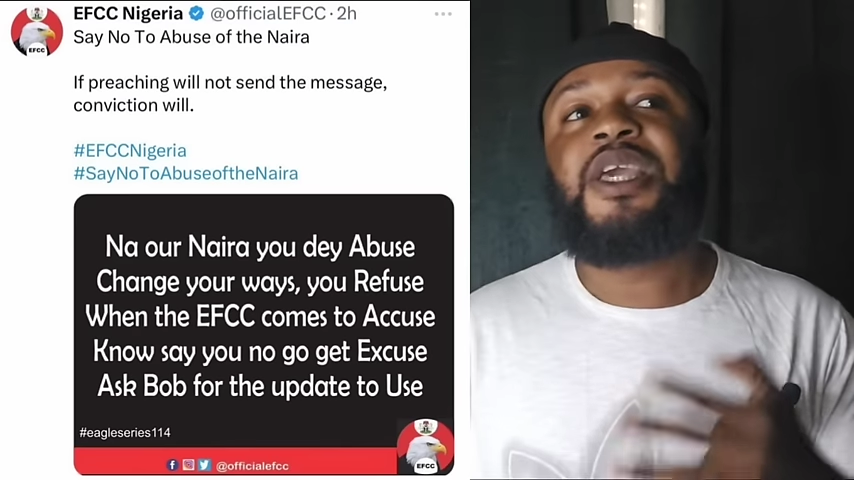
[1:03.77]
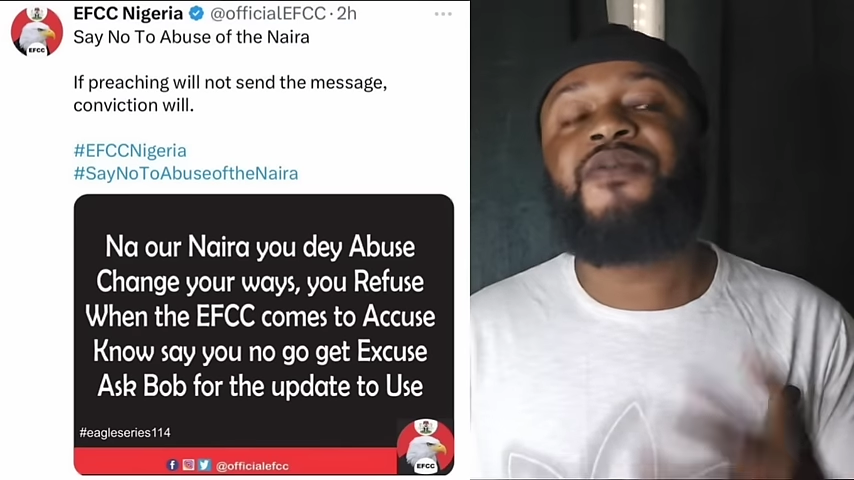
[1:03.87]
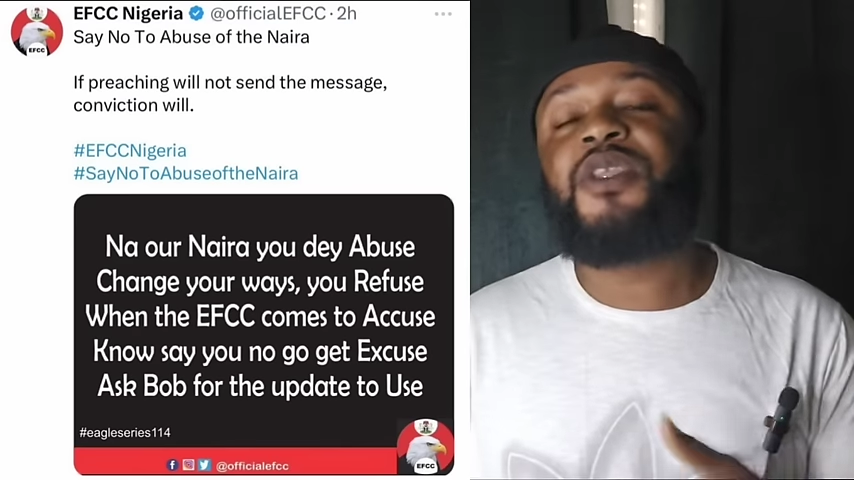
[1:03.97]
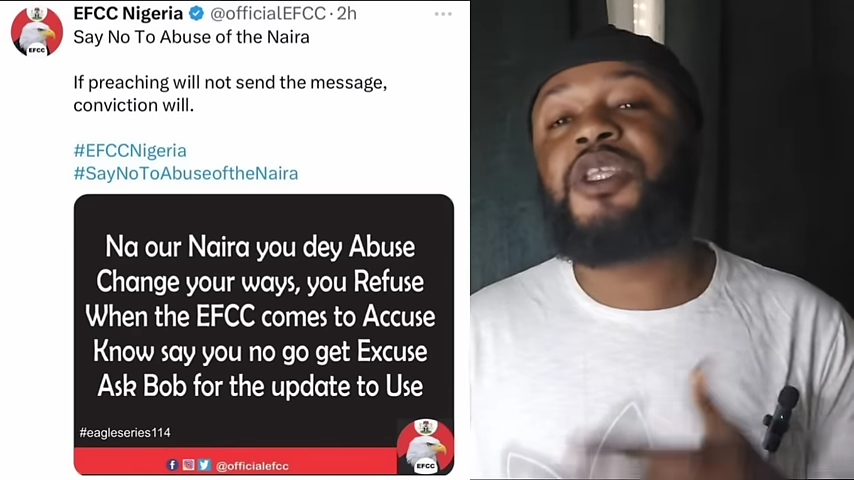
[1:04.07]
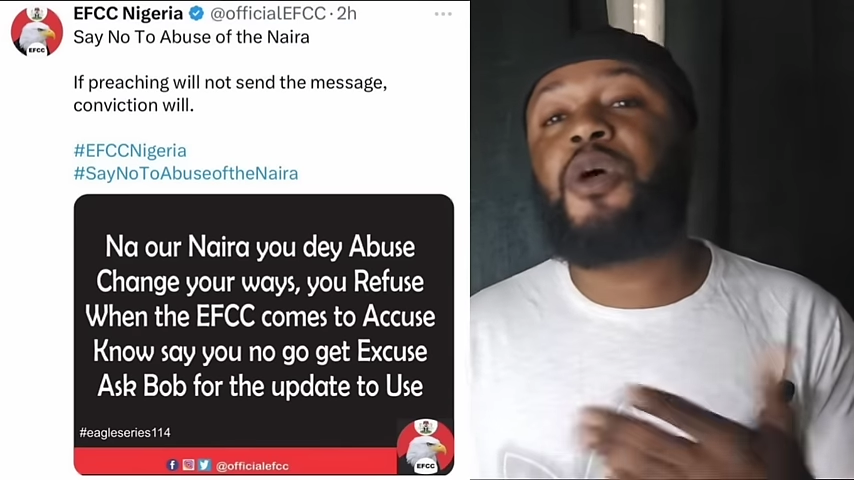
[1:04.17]

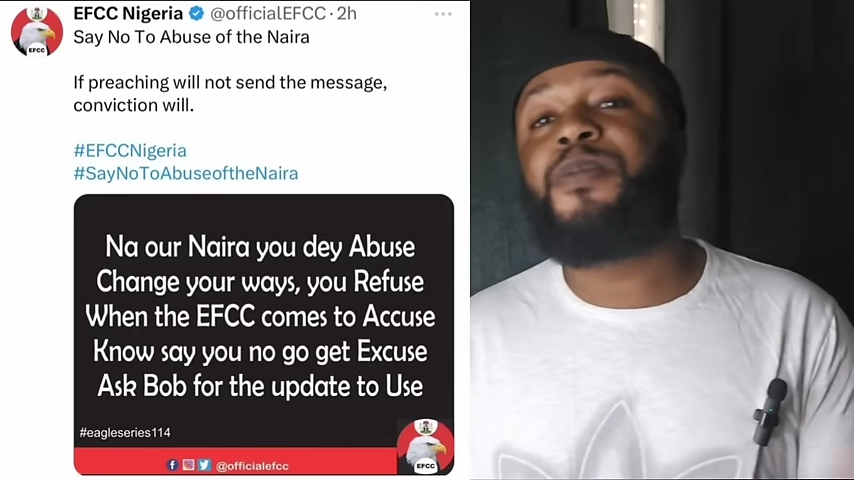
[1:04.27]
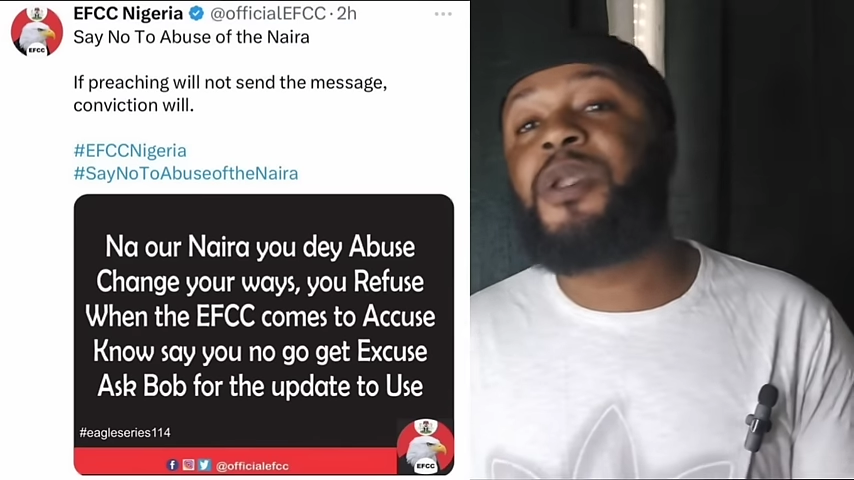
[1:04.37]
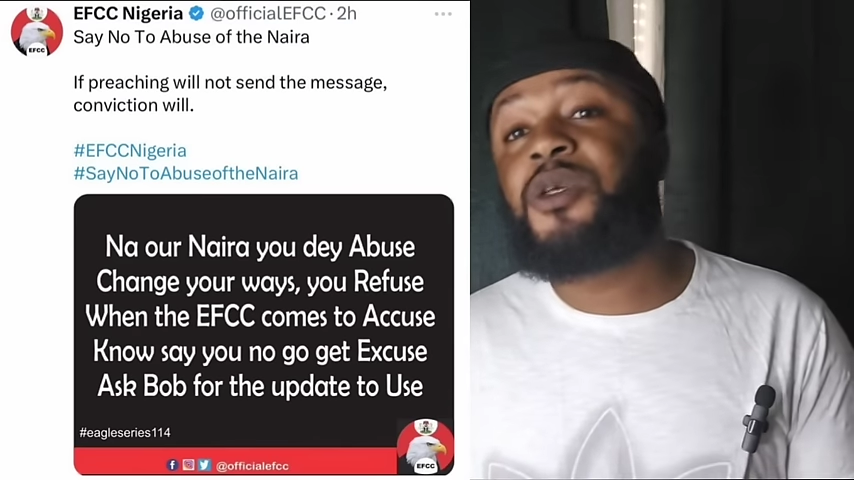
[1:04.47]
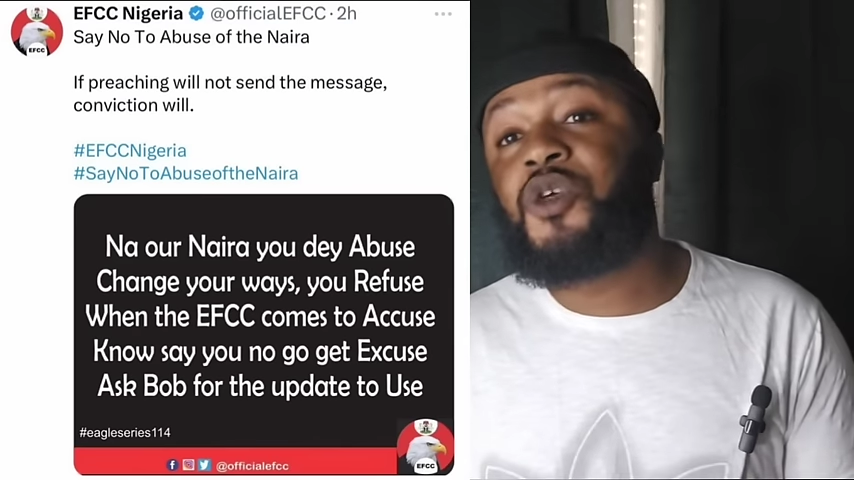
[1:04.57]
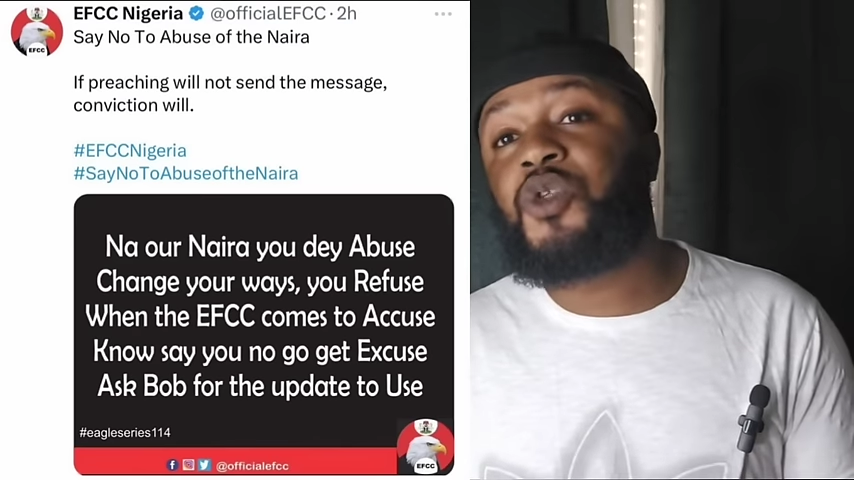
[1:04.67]
if he did not
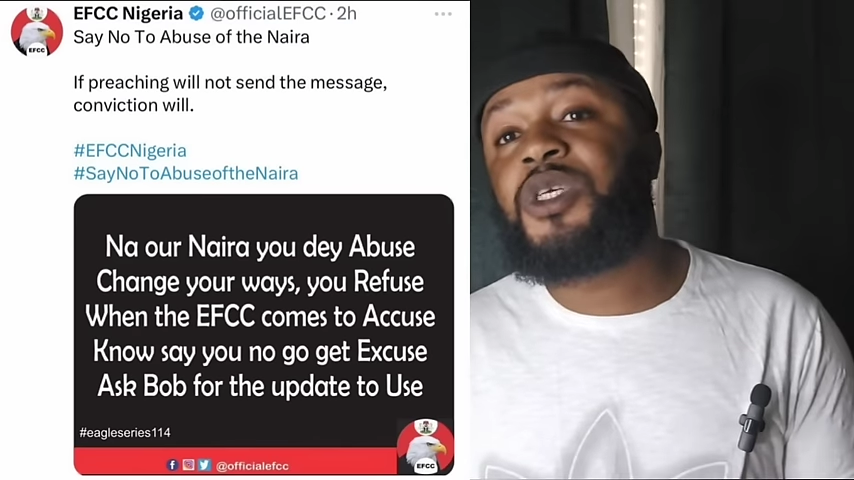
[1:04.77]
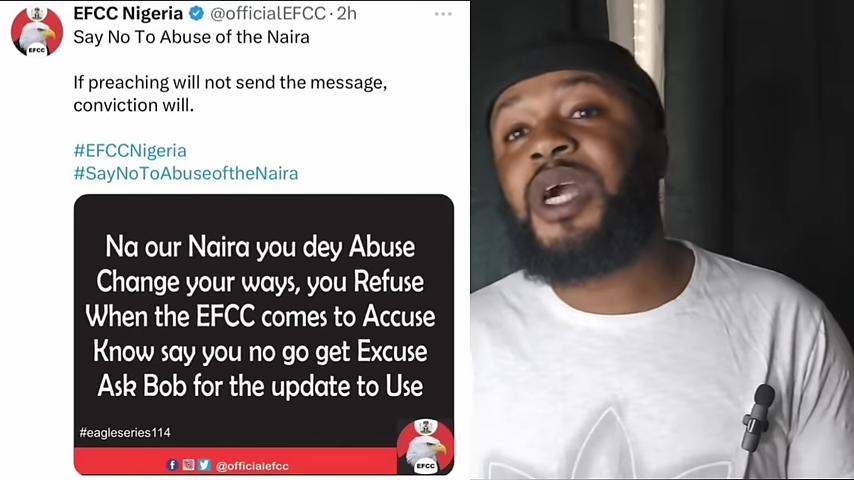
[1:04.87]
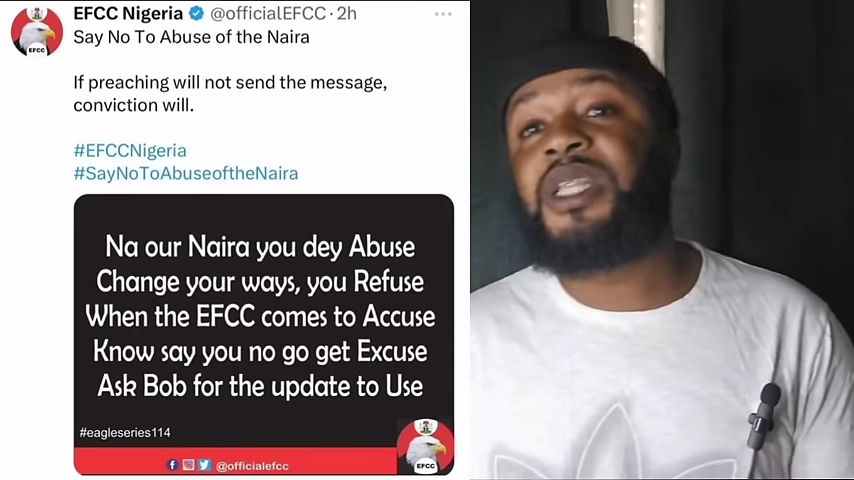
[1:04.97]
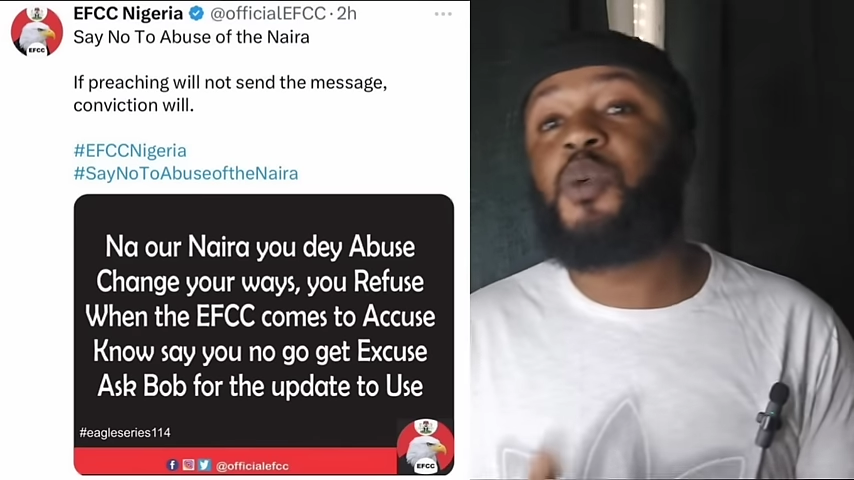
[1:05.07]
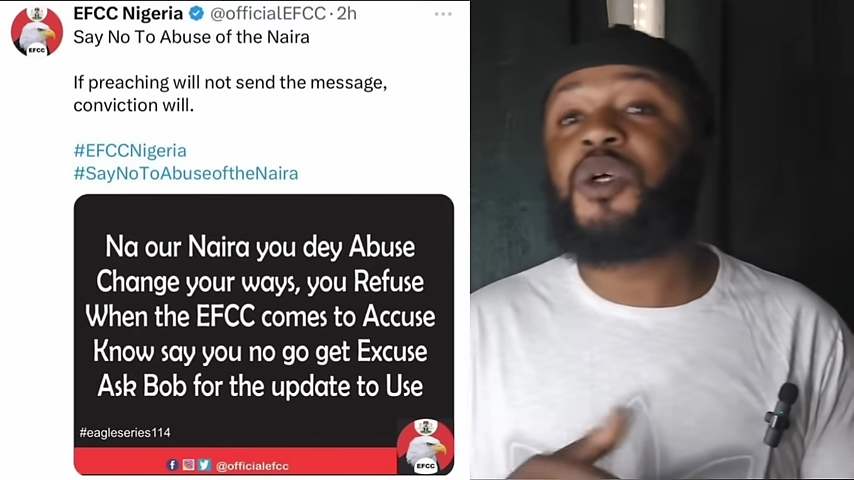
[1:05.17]
plead guilty
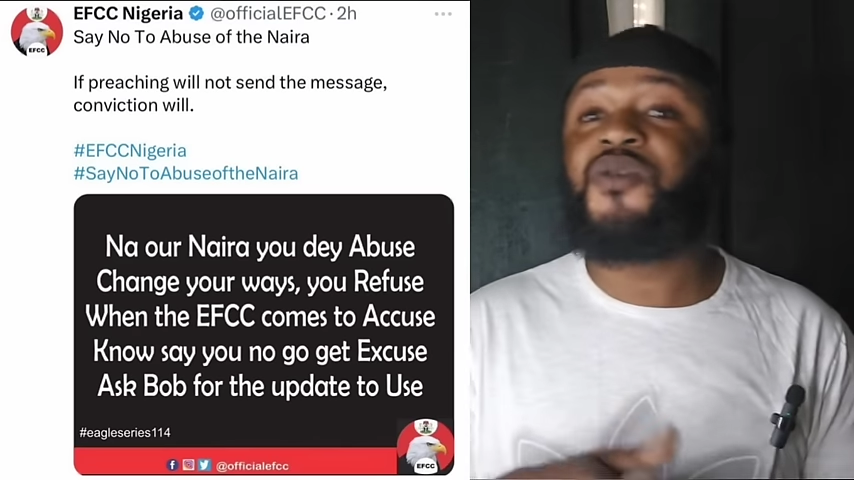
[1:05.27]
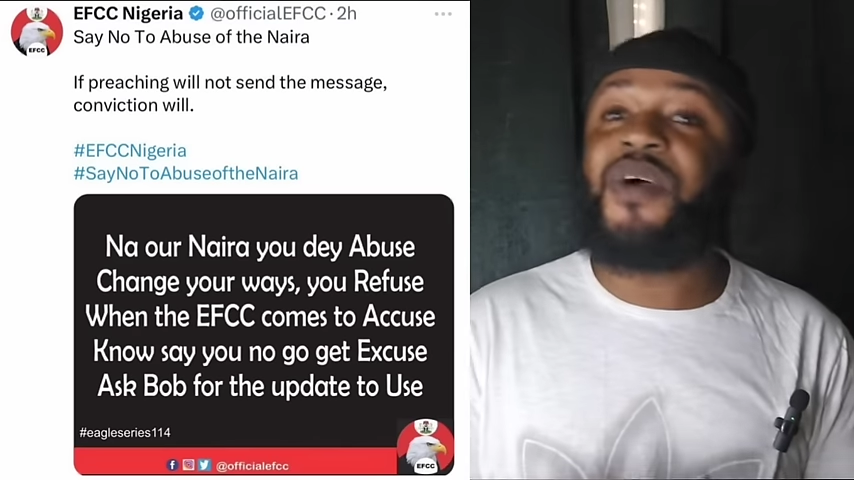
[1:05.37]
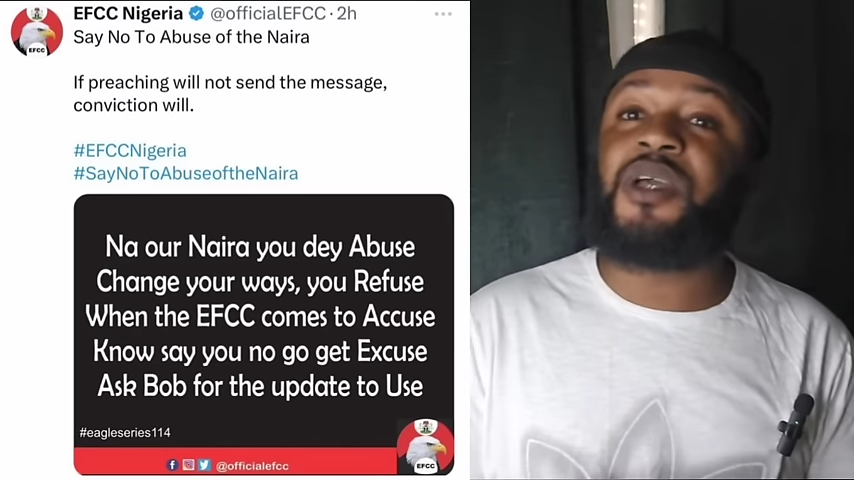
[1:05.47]
and he was